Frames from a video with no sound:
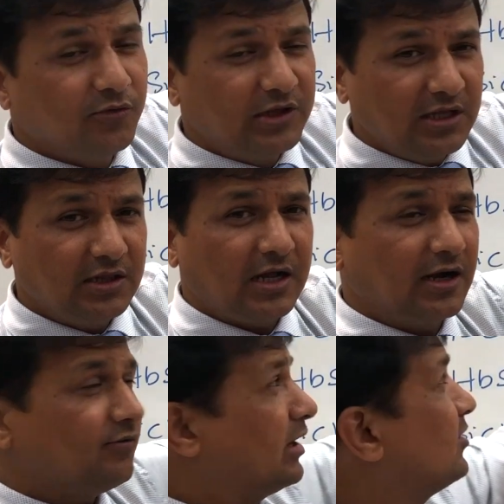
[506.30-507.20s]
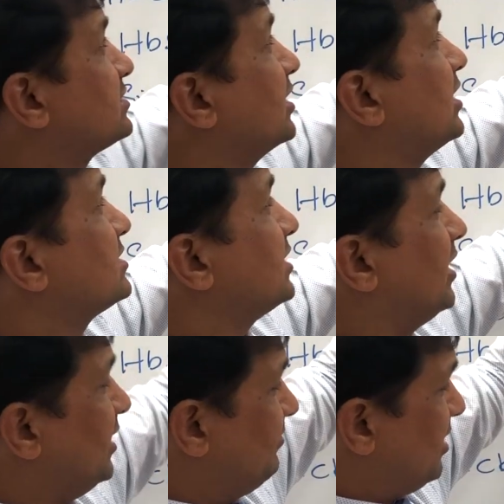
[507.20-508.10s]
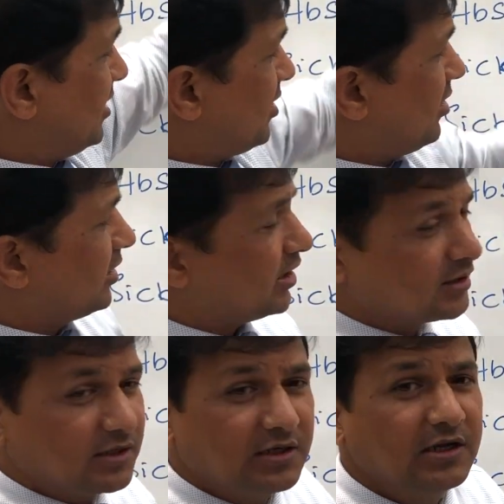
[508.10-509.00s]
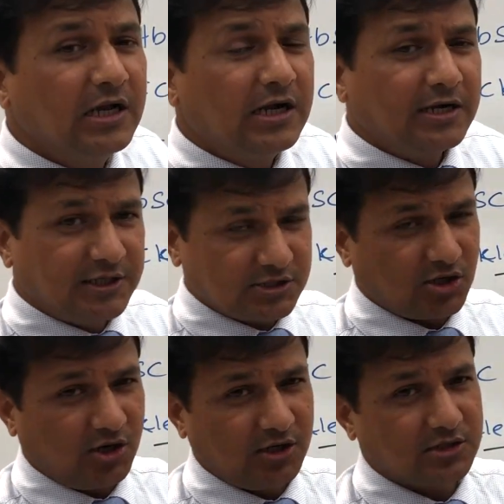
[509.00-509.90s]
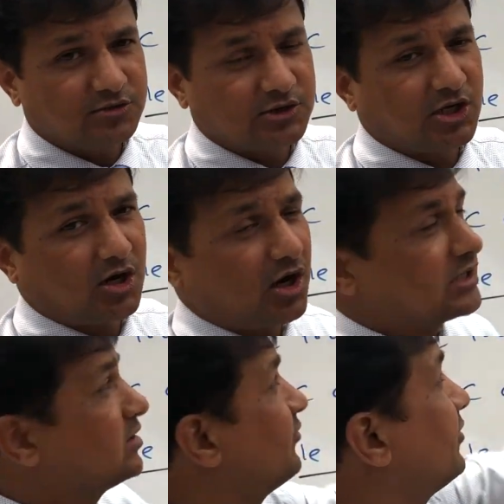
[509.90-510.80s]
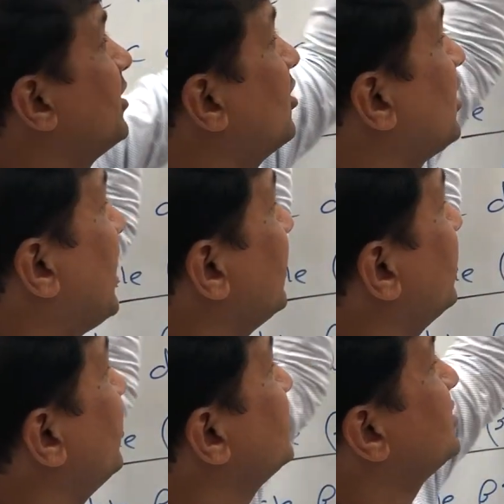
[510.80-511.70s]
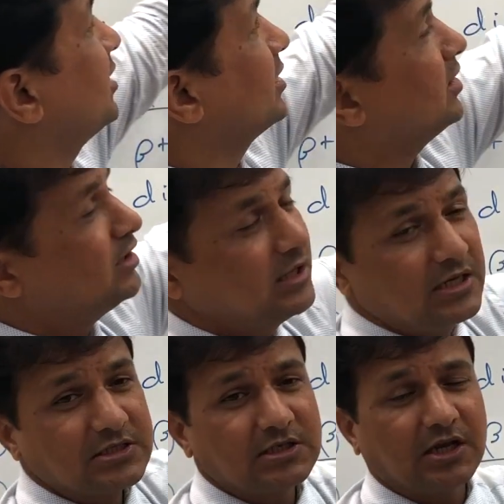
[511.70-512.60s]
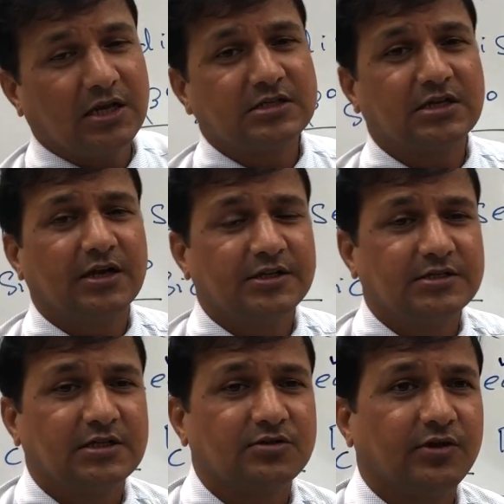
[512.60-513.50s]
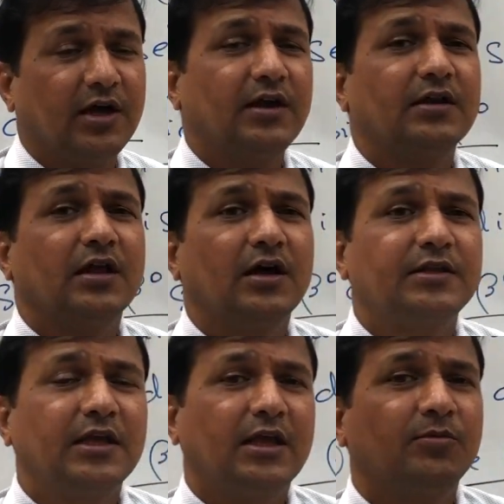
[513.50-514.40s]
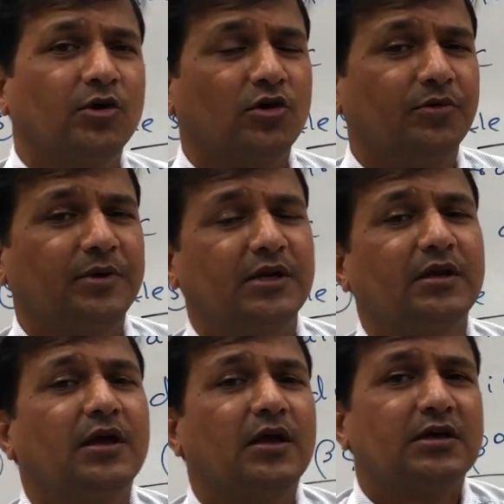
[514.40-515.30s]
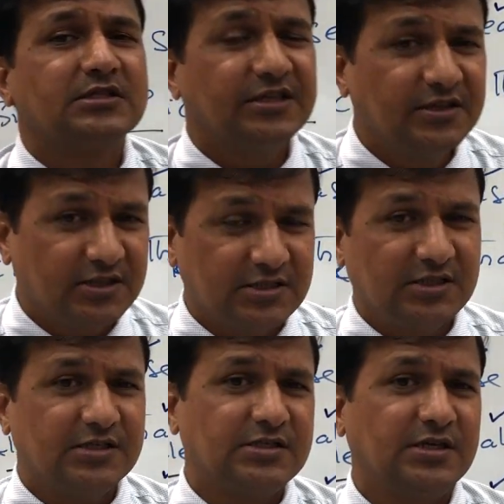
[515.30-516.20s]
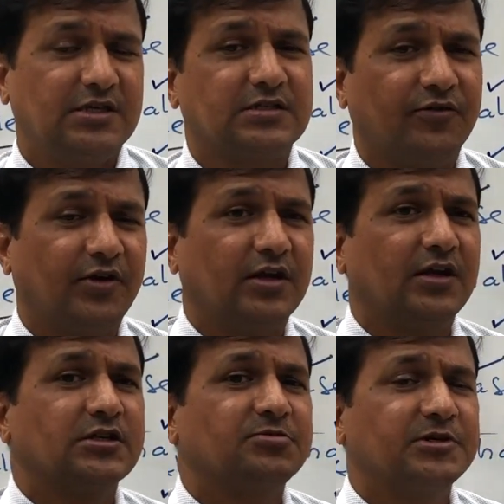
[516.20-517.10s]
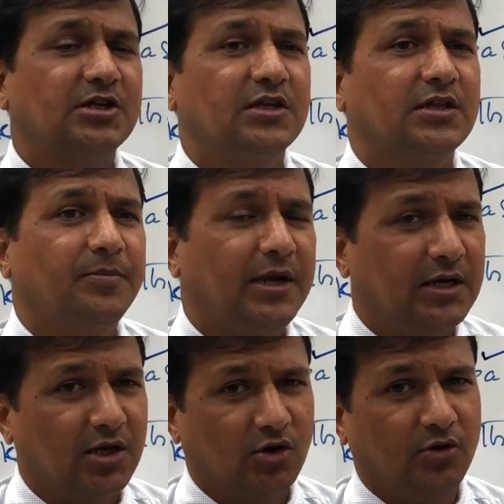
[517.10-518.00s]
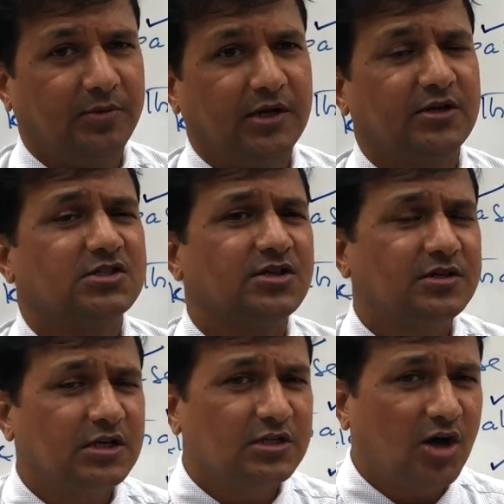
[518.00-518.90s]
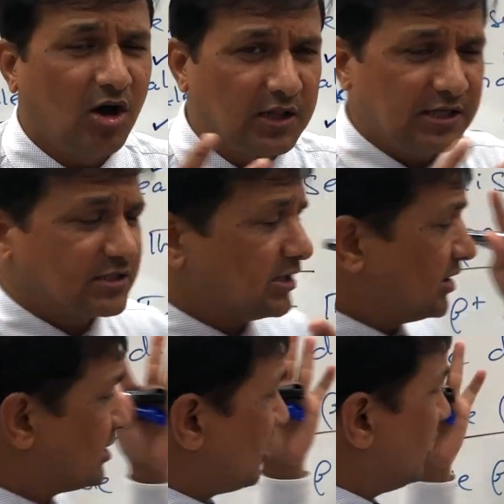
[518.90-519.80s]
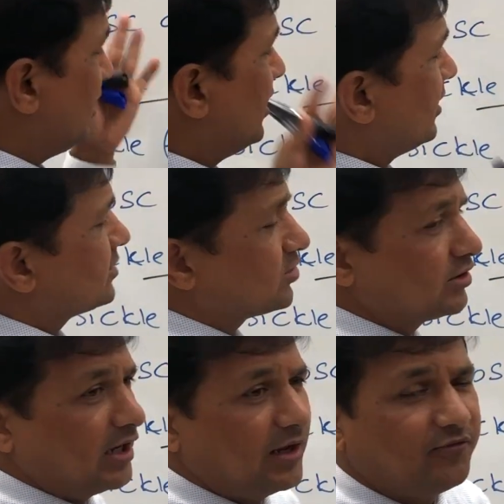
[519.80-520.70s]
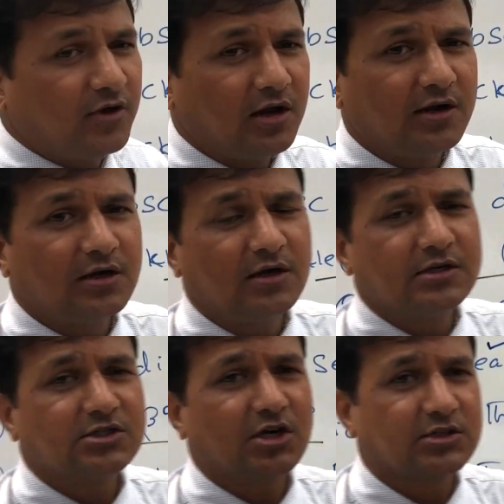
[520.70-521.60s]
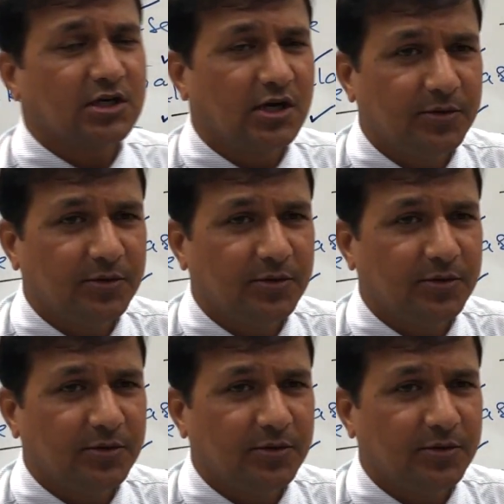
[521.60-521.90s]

within that we have sickle cell anemia and all the other disorders which are classified, categorized under sickle cell disease, where the hemoglobin synthesis is affected, especially the beta globin. All these things are, so they fall under structural